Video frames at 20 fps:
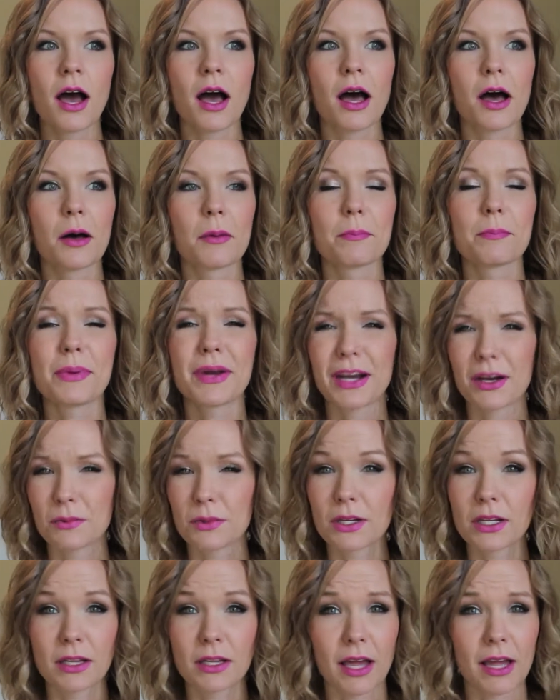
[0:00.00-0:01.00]
But I
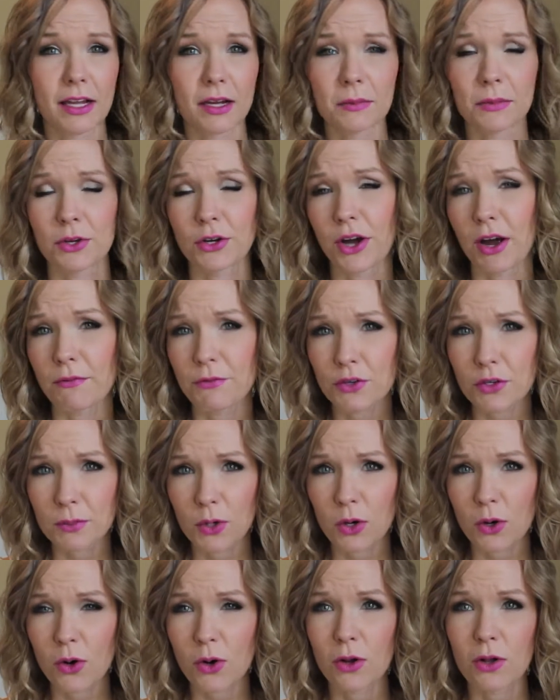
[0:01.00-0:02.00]
really like them. They're
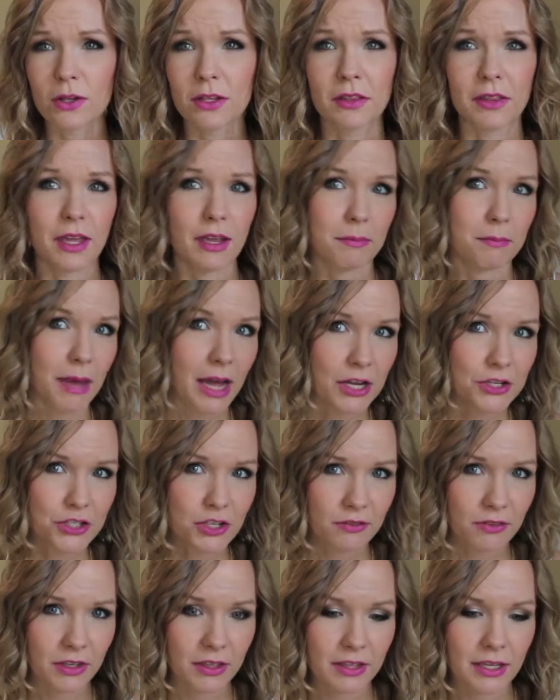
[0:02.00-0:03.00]
comfortable and they
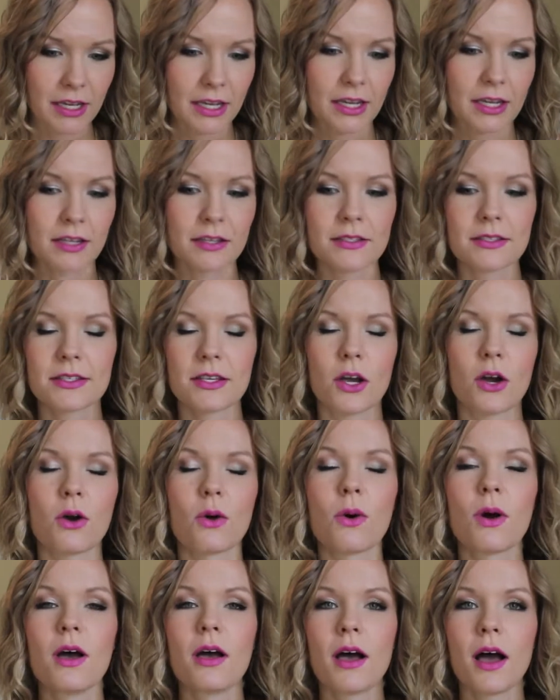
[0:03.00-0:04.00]
match everything.
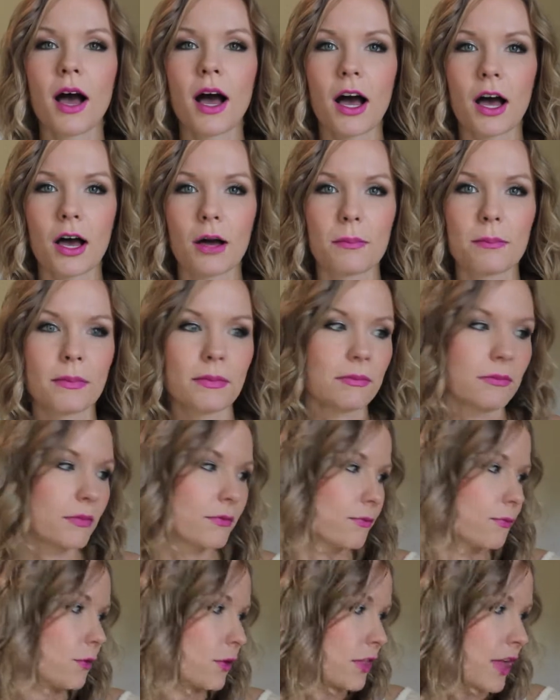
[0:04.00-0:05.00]
So
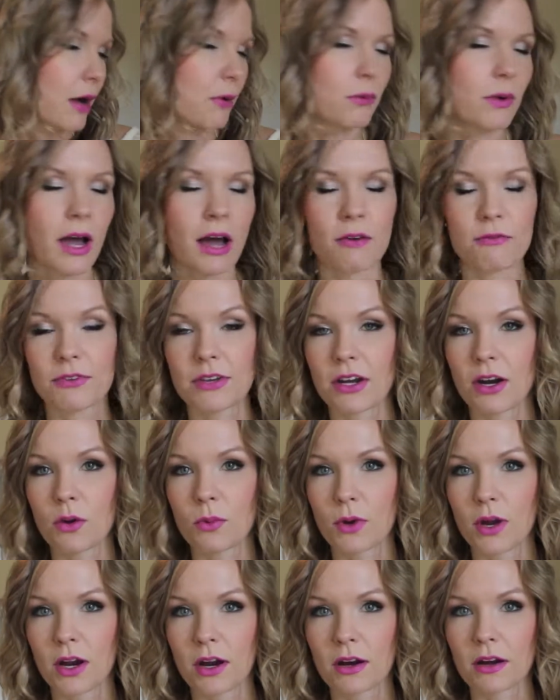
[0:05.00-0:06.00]
for that outfit,
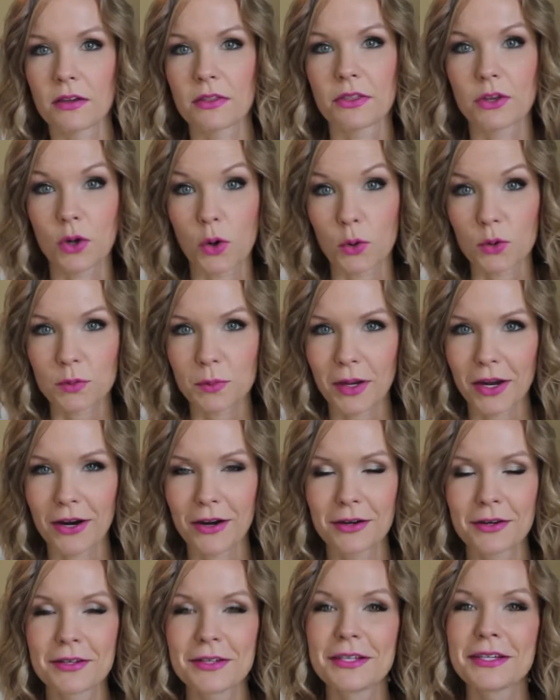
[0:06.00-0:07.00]
I'll wear the gold
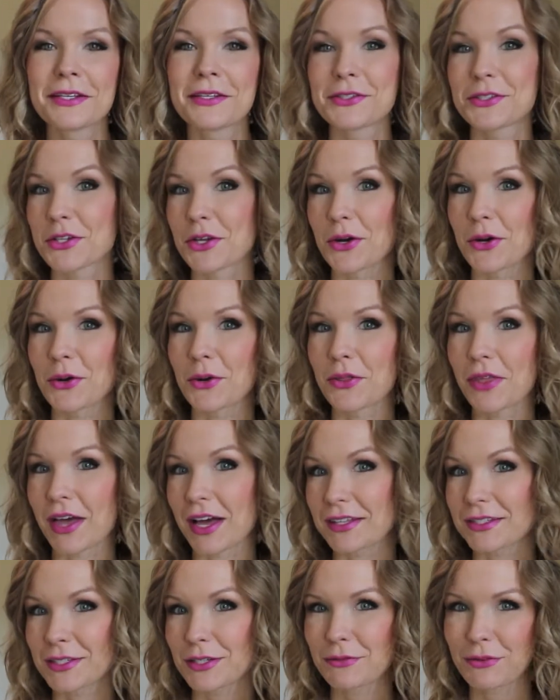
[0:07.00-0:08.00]
pair. So
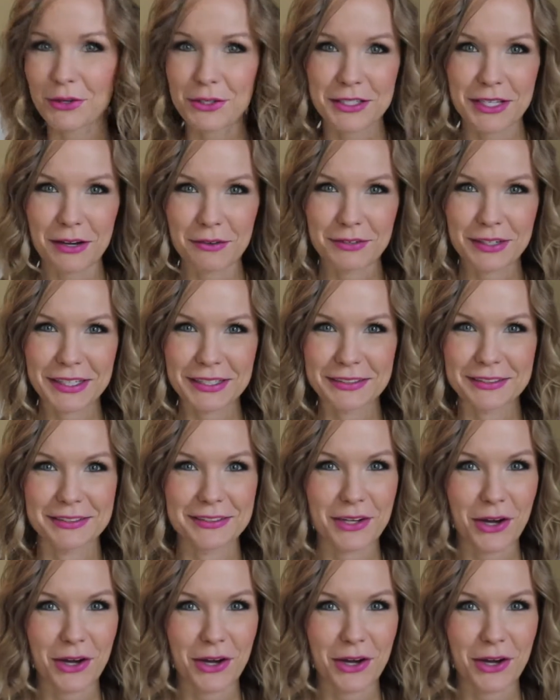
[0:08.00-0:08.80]
that's the first outfit.